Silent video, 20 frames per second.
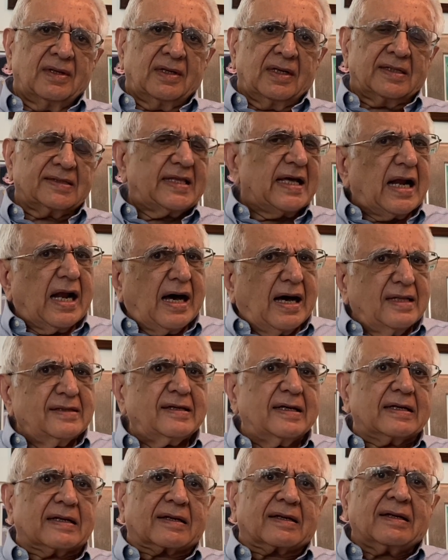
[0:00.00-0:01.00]
There are
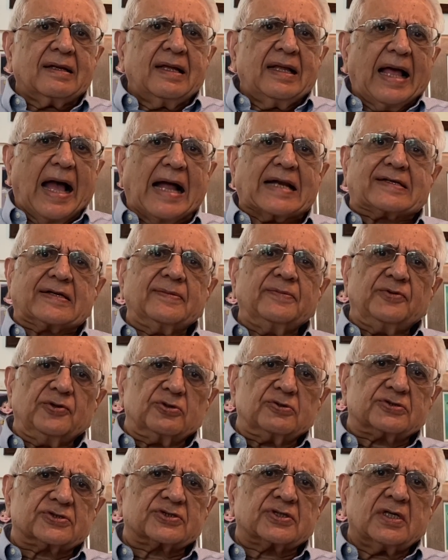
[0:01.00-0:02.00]
other
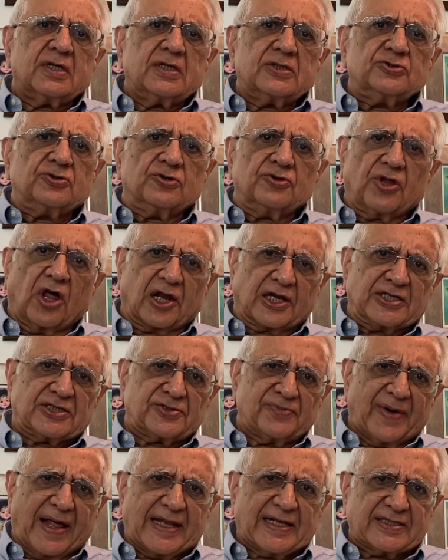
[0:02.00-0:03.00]
attributes to knowledge
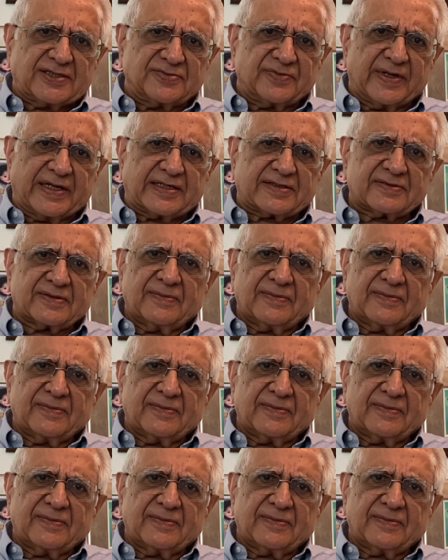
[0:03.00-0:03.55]
management.